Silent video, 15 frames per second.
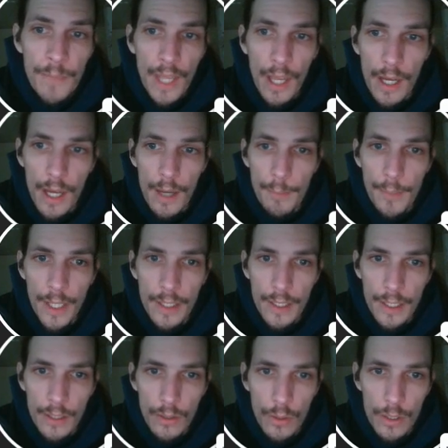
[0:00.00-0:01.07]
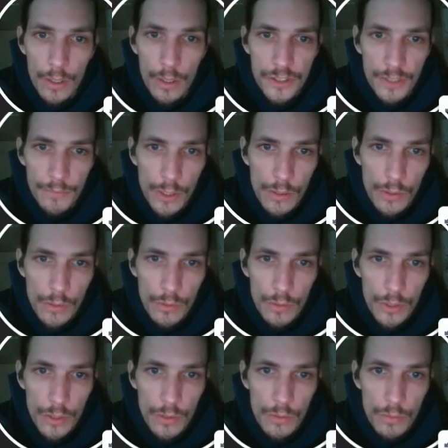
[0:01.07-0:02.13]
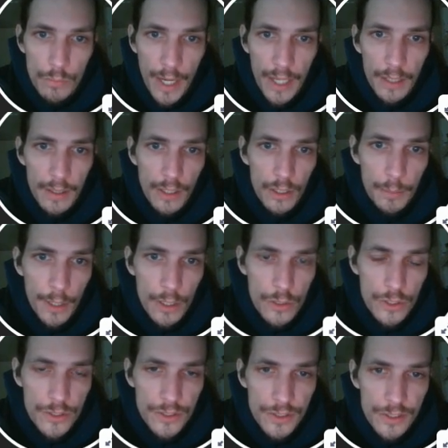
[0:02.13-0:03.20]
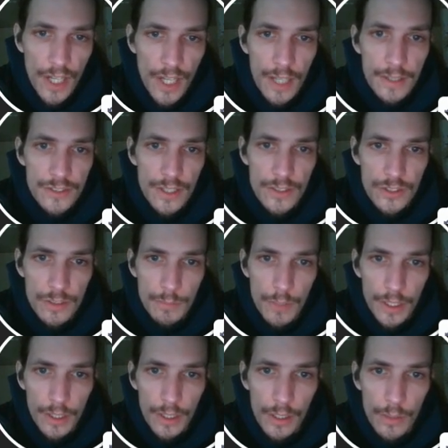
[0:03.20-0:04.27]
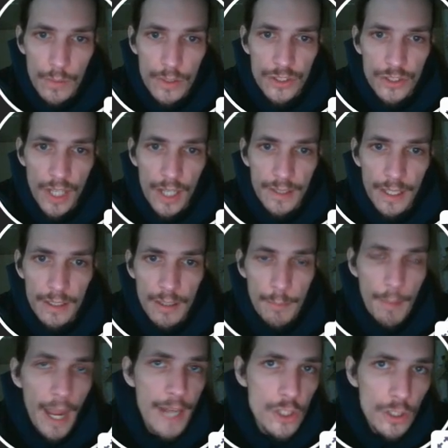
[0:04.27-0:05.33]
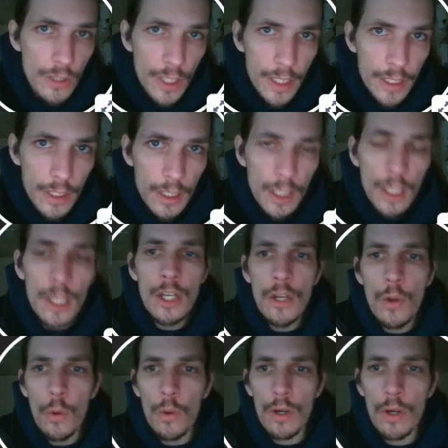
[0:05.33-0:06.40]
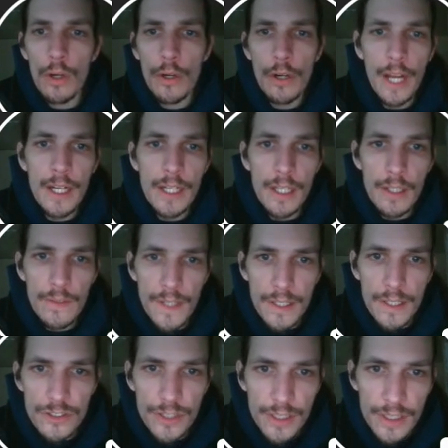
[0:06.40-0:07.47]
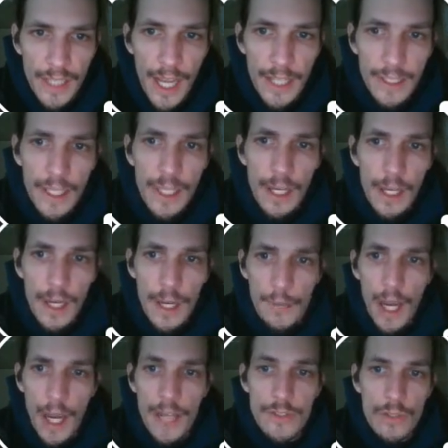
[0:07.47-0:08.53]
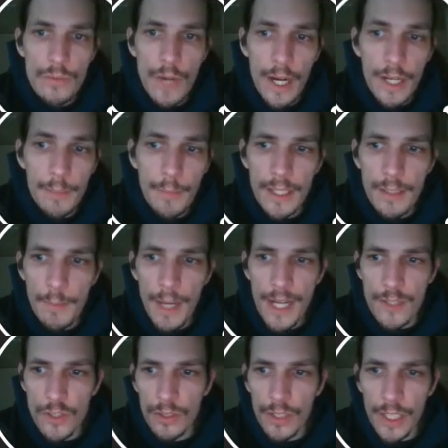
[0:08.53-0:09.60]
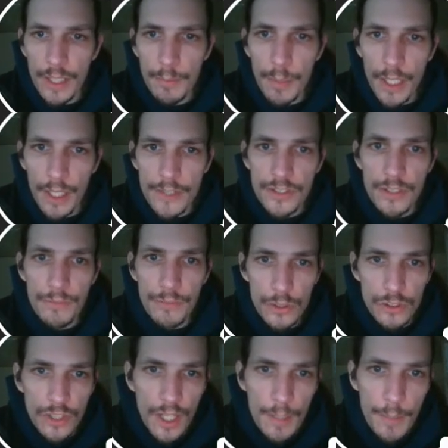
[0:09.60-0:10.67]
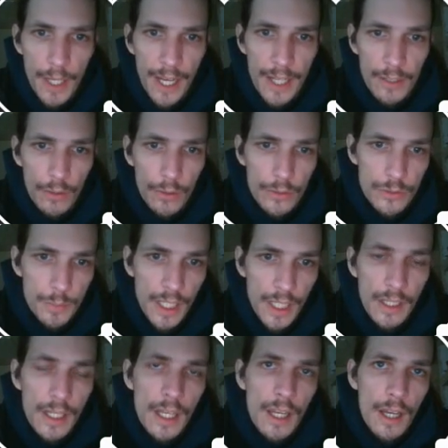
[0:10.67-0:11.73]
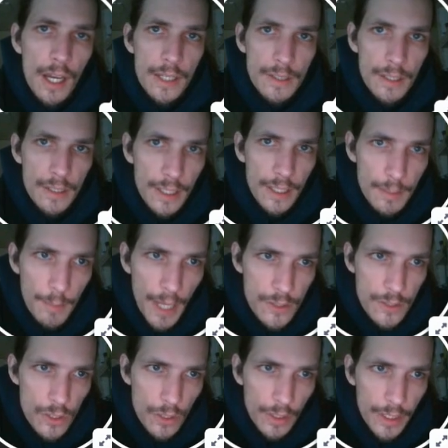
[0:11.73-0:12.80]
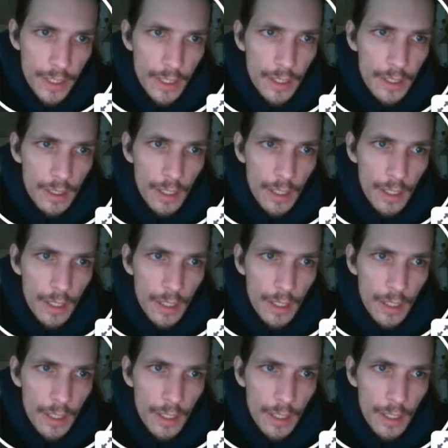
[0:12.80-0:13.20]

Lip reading: And then, of course, if you make another purchase inside the system, like you decide to get the magic link or any of the things like that, I do recommend the magic link because the first time I had OSP, I did get the magic link.